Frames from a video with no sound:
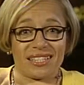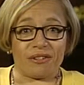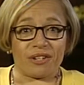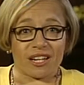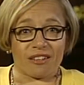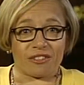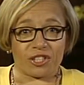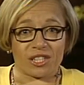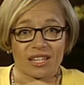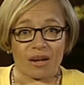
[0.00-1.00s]
As a
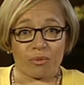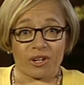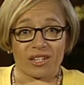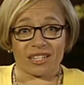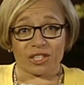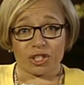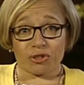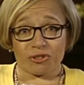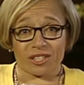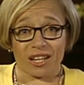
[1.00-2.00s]
neonatologist, I work at
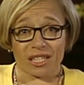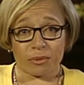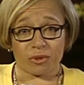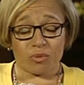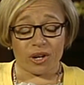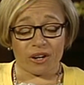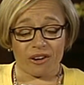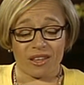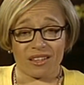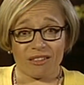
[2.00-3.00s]
Texas Children's Hospital,
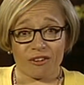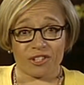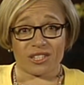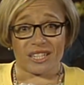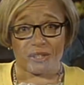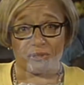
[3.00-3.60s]
where in the largest